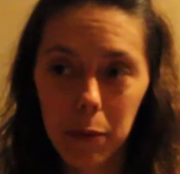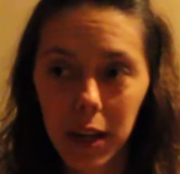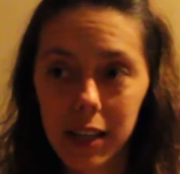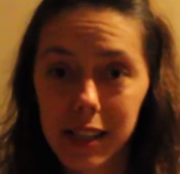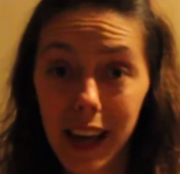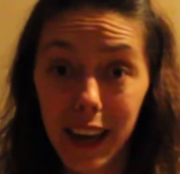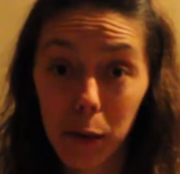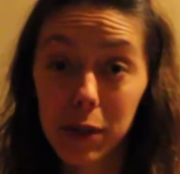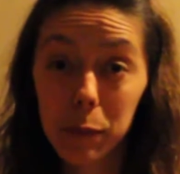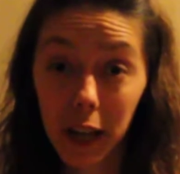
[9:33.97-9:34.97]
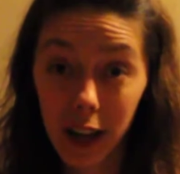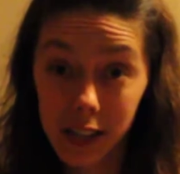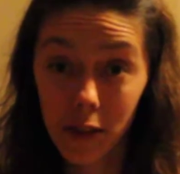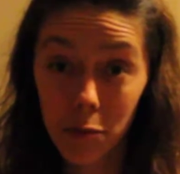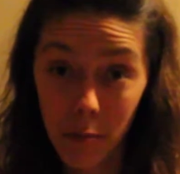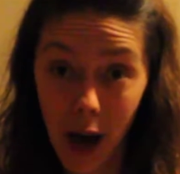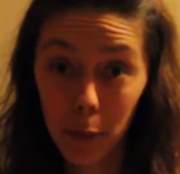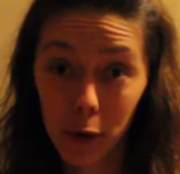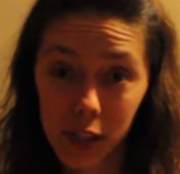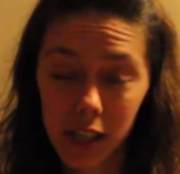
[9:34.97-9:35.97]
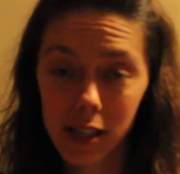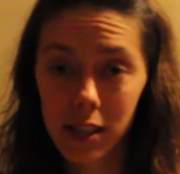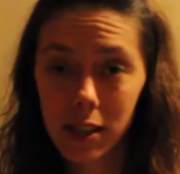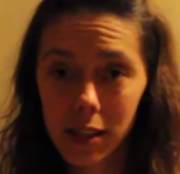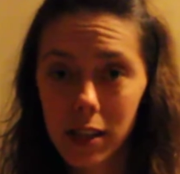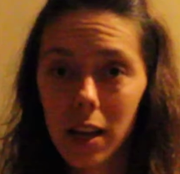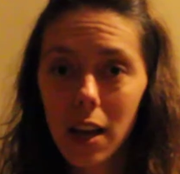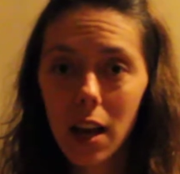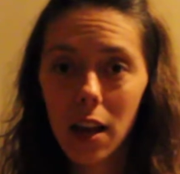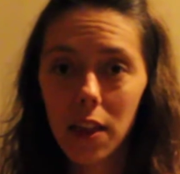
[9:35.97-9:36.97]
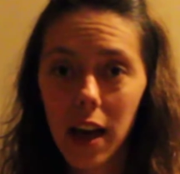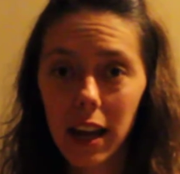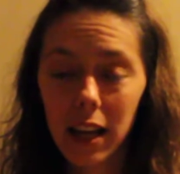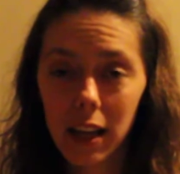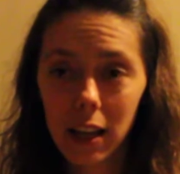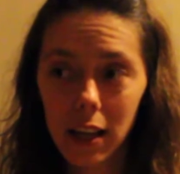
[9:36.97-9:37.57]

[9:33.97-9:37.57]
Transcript: because it was because of my persistence that